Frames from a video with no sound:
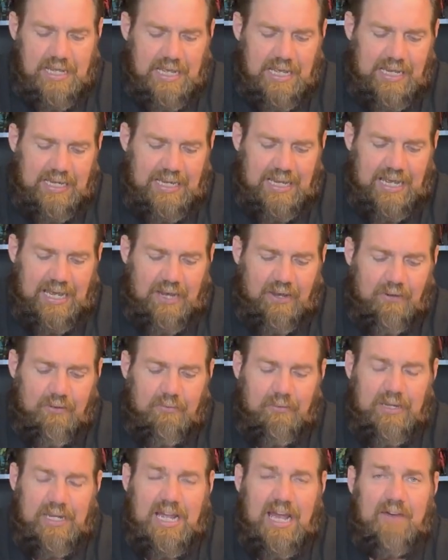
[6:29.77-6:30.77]
Now
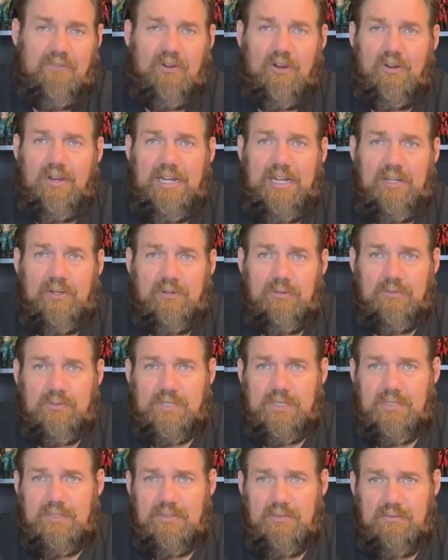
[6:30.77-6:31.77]
we have our
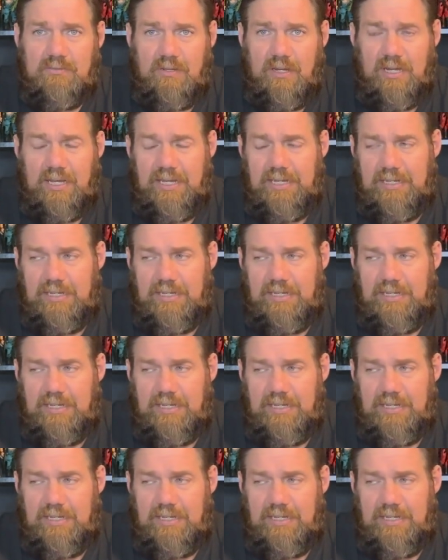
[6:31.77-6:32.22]
eels, right?